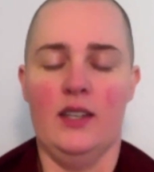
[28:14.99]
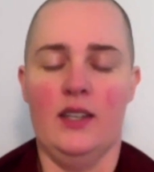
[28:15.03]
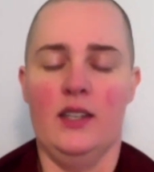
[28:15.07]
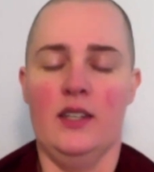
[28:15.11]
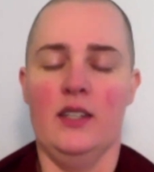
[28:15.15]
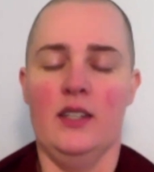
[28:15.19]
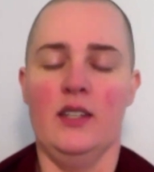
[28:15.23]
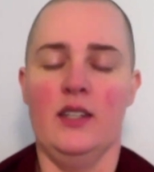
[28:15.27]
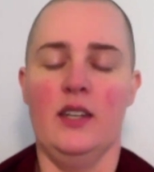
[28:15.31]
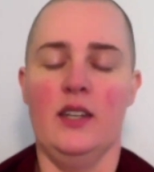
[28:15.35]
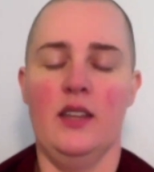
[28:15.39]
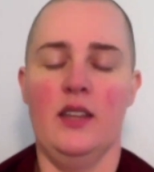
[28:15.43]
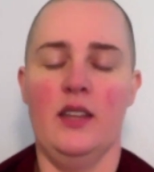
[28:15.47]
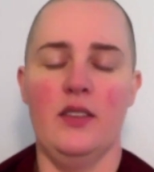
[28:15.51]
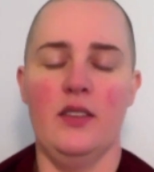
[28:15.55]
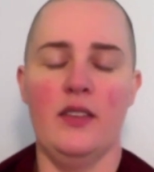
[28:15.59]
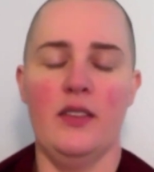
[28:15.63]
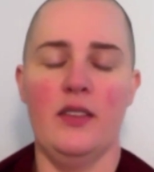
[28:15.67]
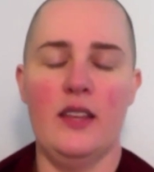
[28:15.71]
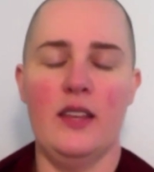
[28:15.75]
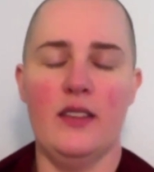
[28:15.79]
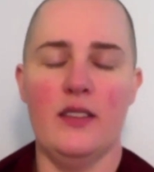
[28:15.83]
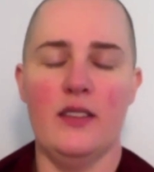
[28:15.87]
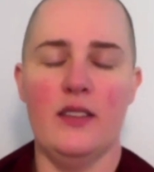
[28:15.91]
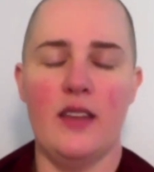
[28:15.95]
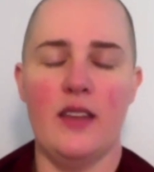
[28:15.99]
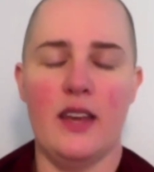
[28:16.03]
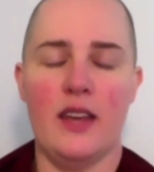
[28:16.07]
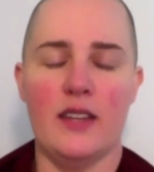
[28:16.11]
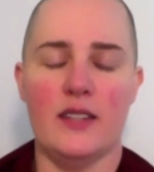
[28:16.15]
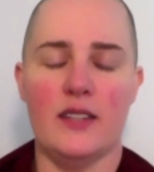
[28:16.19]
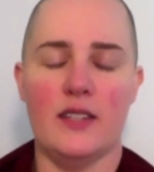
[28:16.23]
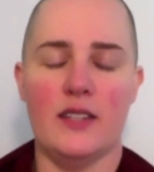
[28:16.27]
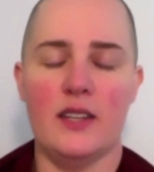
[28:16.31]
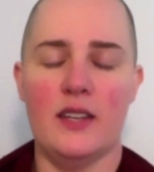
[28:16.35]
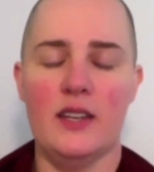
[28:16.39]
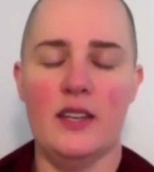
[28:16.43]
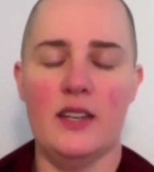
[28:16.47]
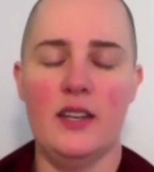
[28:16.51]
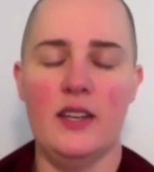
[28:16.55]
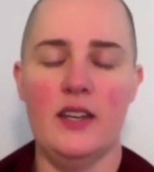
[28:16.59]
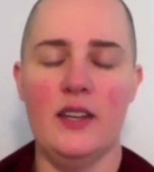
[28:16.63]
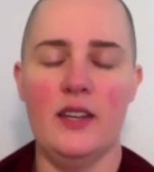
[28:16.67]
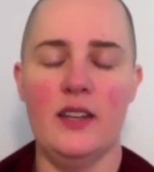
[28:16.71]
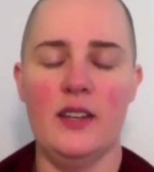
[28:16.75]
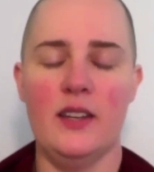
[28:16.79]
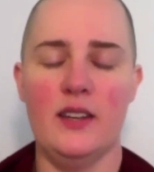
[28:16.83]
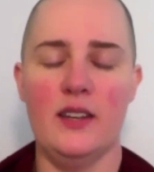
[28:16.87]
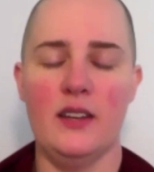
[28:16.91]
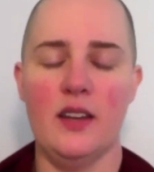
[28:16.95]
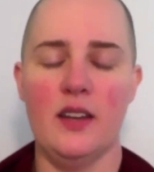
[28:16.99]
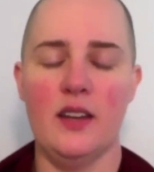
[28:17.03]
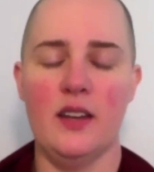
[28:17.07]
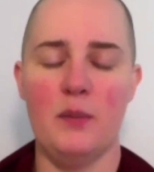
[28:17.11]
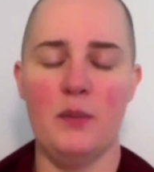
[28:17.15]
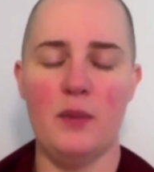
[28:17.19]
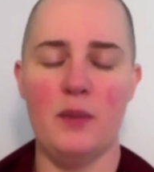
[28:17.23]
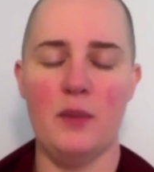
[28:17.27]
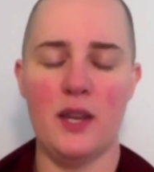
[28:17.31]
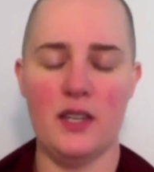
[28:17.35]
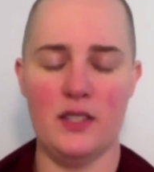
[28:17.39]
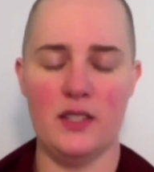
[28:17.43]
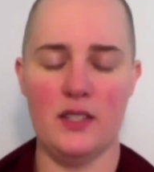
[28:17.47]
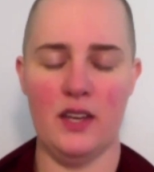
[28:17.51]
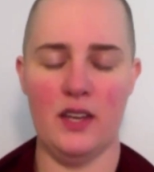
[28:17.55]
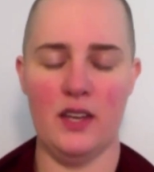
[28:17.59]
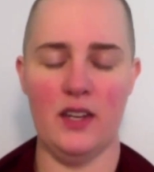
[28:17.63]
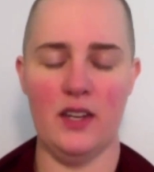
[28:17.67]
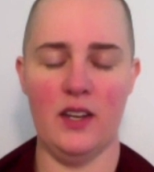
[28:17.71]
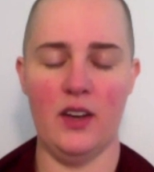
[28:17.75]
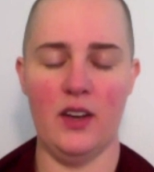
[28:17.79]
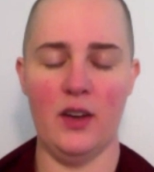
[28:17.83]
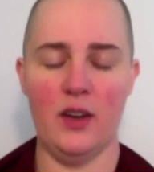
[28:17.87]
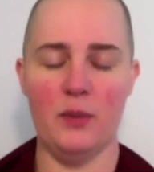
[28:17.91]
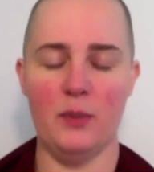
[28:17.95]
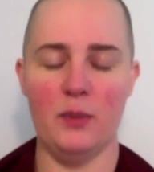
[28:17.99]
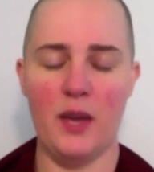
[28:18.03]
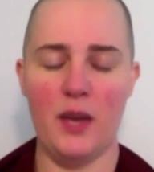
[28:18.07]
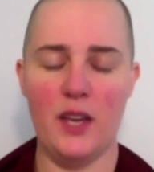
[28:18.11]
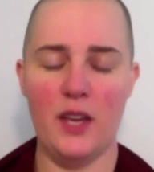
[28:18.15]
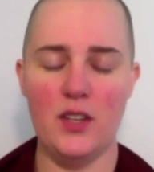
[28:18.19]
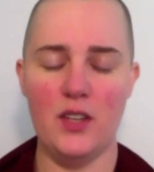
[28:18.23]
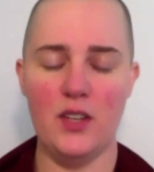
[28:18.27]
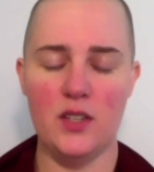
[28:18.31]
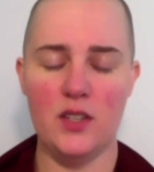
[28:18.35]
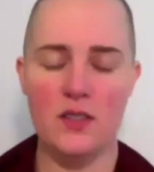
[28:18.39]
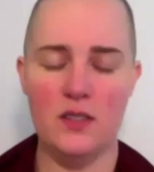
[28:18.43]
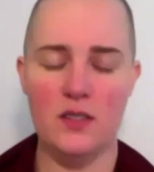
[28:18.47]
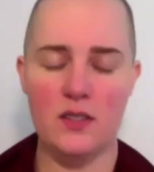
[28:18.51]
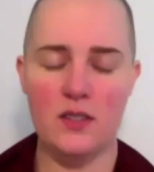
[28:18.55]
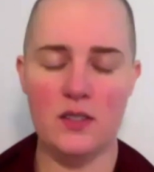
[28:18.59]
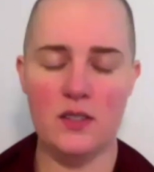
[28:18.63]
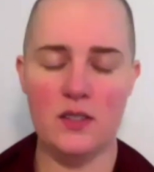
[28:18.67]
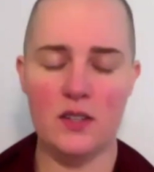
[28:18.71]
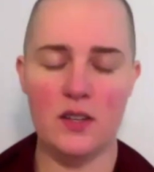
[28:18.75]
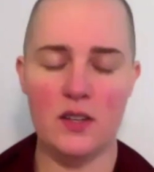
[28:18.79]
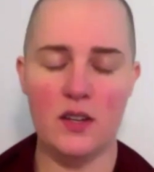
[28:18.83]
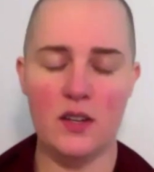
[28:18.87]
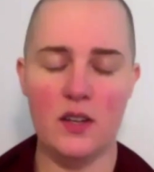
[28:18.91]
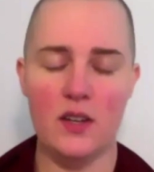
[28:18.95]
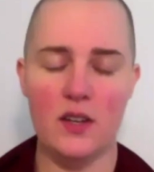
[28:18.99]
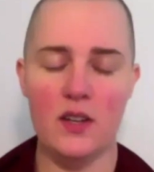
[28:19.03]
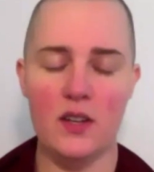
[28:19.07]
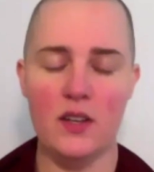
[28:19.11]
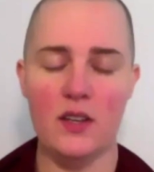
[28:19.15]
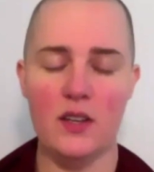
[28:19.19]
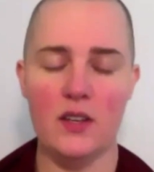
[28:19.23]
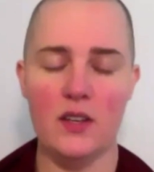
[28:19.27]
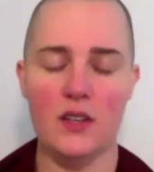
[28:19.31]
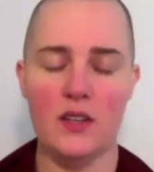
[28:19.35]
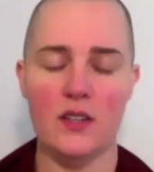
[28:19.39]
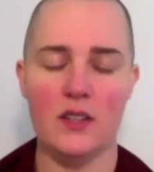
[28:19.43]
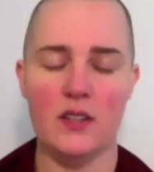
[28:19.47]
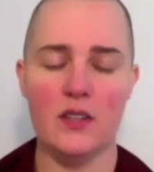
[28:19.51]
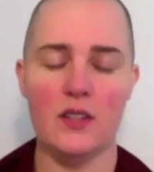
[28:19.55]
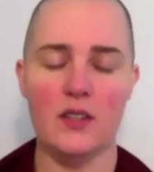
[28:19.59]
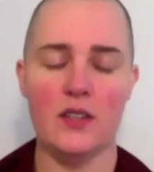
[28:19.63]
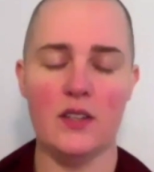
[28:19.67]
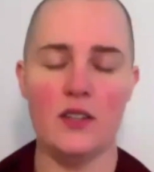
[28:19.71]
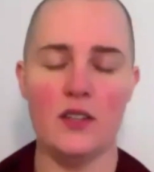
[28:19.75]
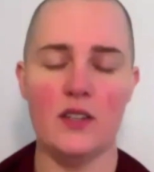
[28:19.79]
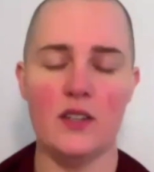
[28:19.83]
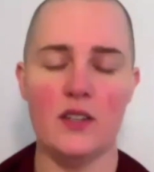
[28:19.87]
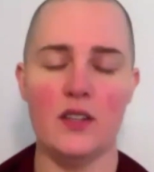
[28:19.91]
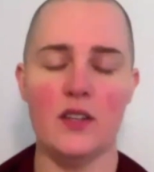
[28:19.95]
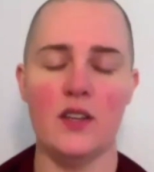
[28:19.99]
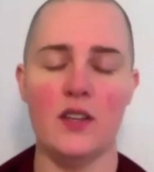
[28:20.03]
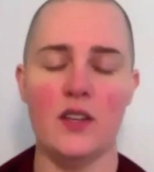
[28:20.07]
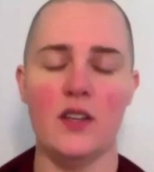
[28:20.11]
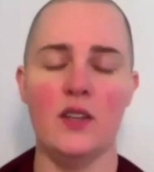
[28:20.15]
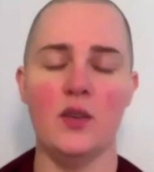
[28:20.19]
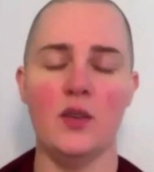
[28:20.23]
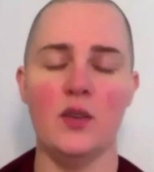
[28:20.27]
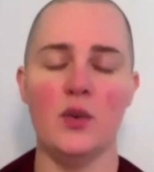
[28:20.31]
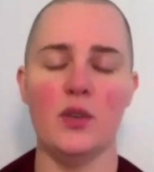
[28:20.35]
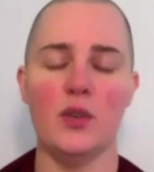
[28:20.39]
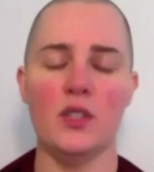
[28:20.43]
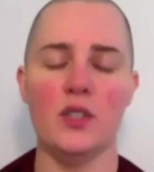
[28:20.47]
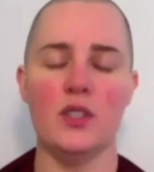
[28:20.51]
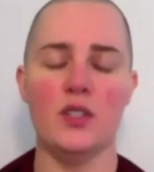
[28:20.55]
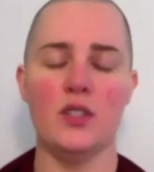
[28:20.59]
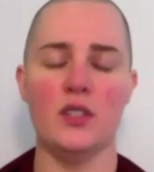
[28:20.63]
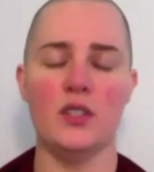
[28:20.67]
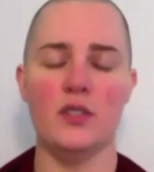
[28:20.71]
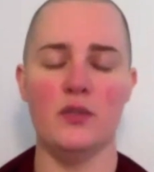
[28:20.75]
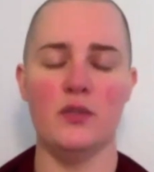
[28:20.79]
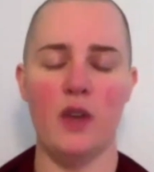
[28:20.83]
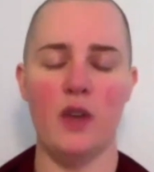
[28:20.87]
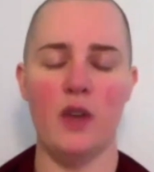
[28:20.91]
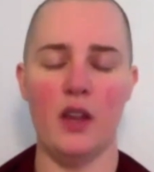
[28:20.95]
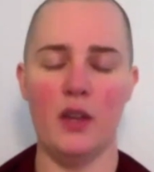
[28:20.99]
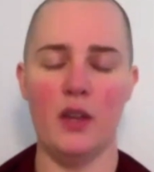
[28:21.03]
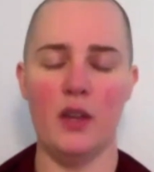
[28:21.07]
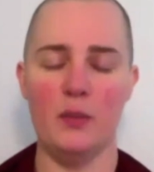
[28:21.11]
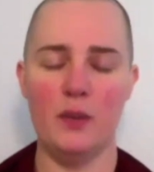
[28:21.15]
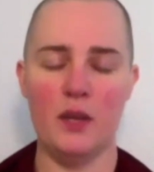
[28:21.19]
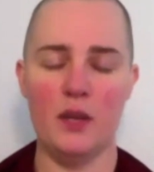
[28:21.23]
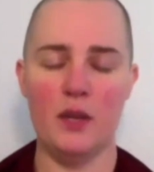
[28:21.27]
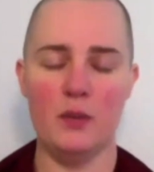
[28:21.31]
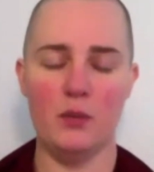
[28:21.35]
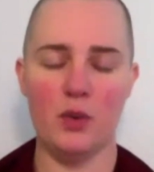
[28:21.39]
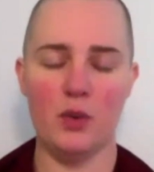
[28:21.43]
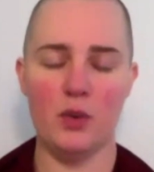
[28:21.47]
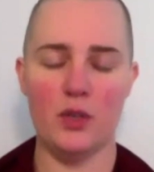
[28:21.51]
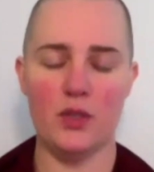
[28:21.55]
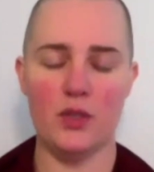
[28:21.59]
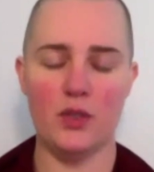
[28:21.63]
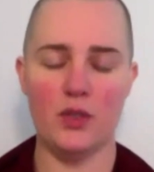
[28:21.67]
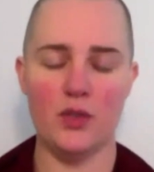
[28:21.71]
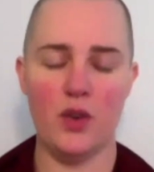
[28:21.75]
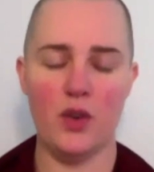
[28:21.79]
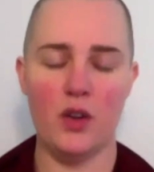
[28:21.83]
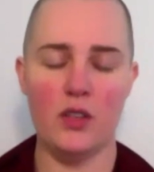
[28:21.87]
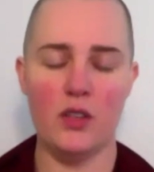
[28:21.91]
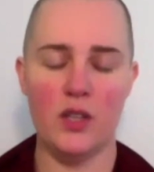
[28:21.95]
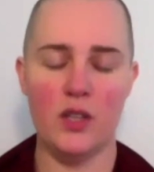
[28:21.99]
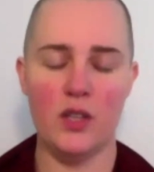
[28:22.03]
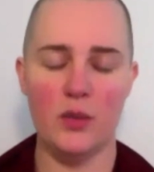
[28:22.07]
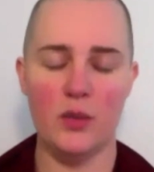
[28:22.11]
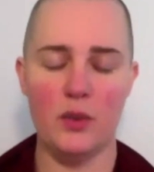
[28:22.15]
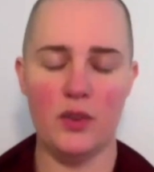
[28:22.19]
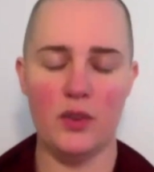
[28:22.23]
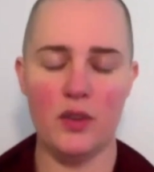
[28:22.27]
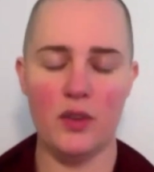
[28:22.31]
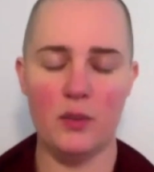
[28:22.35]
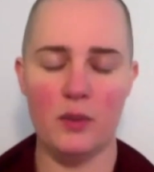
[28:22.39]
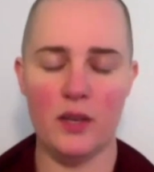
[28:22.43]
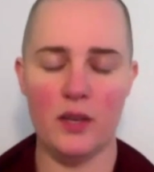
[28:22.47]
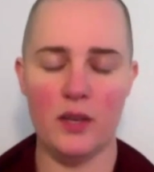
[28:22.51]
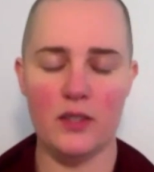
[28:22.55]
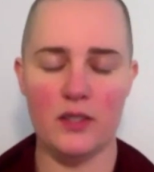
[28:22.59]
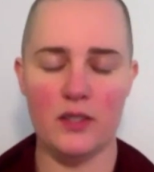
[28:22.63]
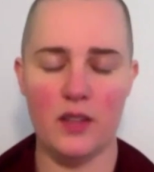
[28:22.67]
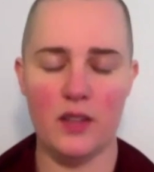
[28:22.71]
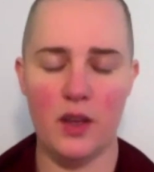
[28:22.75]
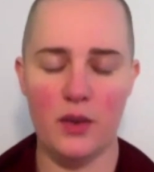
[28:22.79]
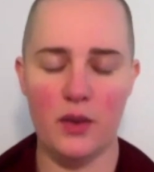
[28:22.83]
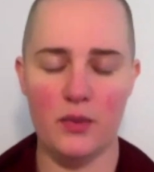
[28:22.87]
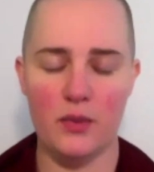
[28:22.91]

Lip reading: and think that I'm meditating on patience in order to develop it more strongly within myself